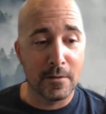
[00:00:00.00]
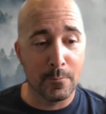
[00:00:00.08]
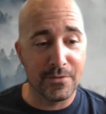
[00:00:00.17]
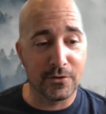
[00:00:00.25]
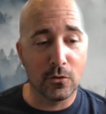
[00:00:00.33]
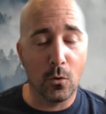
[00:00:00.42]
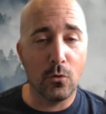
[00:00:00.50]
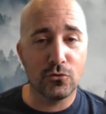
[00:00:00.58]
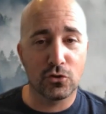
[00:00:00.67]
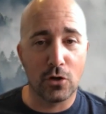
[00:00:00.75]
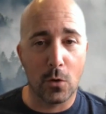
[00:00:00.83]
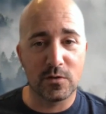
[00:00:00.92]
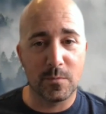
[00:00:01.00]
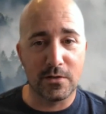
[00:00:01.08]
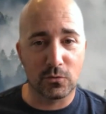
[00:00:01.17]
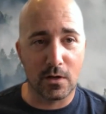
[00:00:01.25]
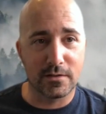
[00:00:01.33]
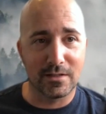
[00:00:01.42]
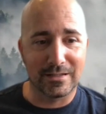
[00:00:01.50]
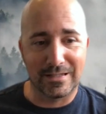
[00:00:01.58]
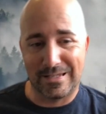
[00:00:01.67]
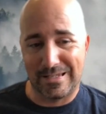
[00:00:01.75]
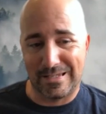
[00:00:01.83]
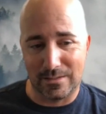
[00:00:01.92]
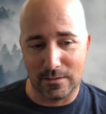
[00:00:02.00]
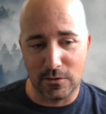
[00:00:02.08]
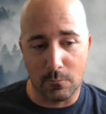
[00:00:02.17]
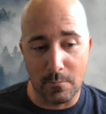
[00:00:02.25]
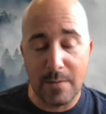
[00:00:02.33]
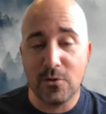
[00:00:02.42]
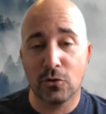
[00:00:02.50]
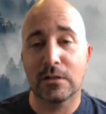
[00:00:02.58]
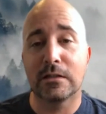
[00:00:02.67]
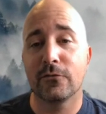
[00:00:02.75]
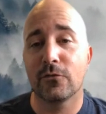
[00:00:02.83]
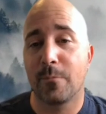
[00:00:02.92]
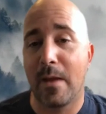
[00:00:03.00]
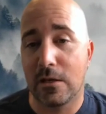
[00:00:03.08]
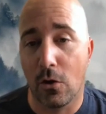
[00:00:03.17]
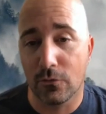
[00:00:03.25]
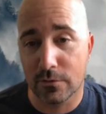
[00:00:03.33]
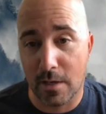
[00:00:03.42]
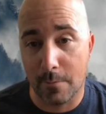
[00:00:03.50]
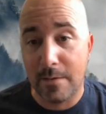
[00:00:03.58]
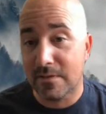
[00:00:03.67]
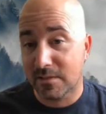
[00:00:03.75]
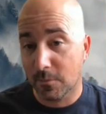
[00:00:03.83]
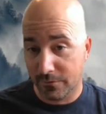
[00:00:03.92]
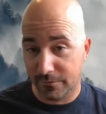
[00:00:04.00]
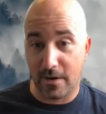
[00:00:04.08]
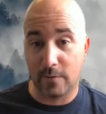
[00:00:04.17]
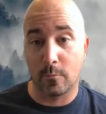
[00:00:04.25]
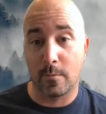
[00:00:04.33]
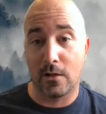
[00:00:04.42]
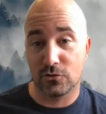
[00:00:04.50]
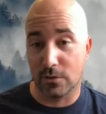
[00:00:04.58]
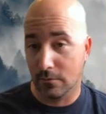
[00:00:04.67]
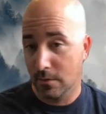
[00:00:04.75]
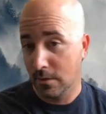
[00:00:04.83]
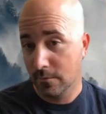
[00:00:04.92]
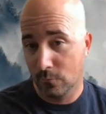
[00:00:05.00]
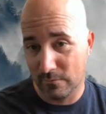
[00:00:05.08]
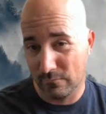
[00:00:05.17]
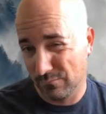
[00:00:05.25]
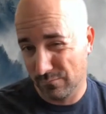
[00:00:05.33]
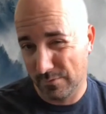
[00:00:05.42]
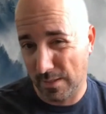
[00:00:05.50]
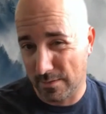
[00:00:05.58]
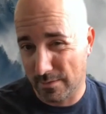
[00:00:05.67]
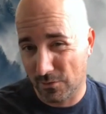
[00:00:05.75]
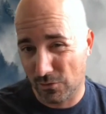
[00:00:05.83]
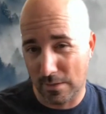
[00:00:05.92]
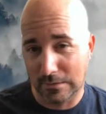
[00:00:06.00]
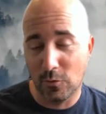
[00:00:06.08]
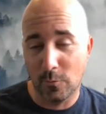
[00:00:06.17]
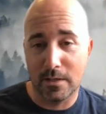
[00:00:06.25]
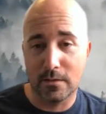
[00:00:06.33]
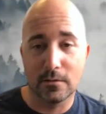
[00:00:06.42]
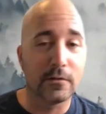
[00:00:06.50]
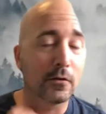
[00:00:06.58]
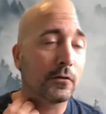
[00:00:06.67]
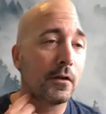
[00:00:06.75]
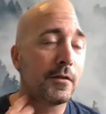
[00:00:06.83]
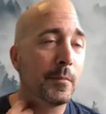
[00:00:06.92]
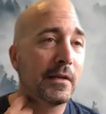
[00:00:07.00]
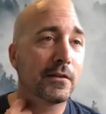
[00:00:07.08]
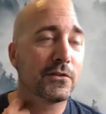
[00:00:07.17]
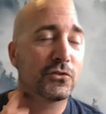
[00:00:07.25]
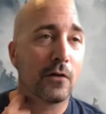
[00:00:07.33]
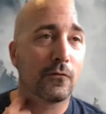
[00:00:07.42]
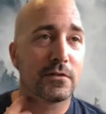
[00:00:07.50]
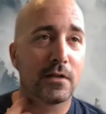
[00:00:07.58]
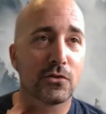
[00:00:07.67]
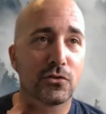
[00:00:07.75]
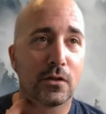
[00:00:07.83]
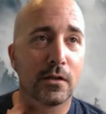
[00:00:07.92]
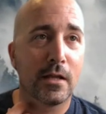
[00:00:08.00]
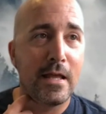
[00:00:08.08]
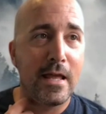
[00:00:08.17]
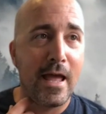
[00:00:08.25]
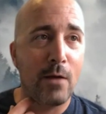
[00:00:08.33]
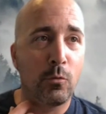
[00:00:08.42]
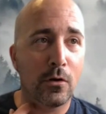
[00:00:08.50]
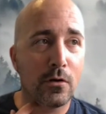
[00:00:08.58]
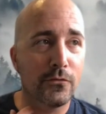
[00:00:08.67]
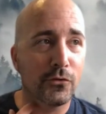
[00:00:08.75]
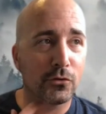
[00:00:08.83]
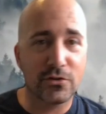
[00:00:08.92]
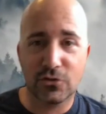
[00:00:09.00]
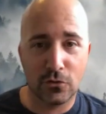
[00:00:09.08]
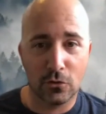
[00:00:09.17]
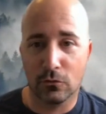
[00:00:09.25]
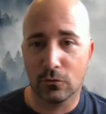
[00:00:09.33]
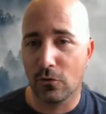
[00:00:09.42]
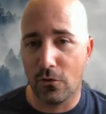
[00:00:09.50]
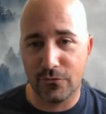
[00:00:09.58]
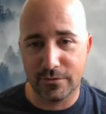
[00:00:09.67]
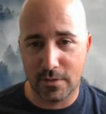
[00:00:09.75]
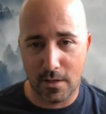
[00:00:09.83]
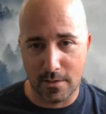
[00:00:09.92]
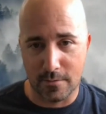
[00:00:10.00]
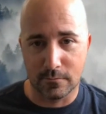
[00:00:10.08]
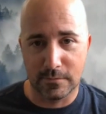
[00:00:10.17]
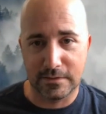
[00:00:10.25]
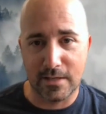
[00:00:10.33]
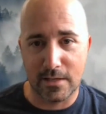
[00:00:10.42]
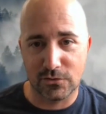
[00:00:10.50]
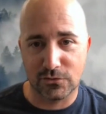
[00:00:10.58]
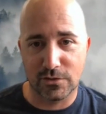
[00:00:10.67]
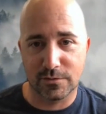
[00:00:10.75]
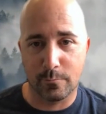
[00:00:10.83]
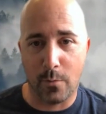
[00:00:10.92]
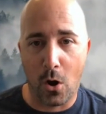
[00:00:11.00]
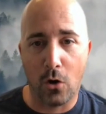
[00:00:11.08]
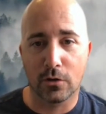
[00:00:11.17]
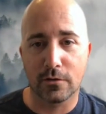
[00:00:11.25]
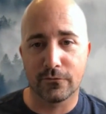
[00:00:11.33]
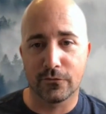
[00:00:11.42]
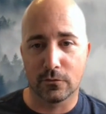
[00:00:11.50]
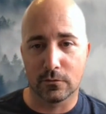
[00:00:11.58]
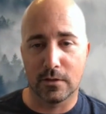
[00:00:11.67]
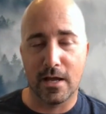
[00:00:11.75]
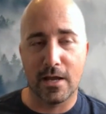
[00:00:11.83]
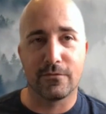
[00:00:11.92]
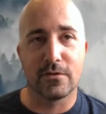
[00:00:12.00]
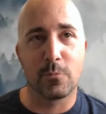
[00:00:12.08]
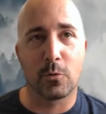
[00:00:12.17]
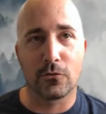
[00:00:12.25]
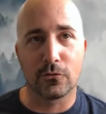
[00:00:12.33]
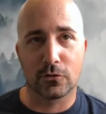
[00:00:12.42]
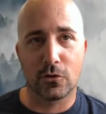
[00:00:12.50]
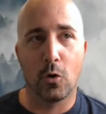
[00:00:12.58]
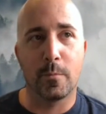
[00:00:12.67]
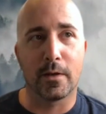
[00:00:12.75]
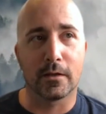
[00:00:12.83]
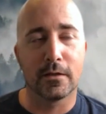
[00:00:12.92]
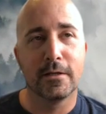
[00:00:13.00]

But the goal should always be try to say, like, maybe you're going to live with pain all your time. Maybe somebody with fibromyalgia, kind of touched on it a little bit in the beginning of this conversation, where they're just going to hurt all the time. Like that's just part of their life and it's part of their coping.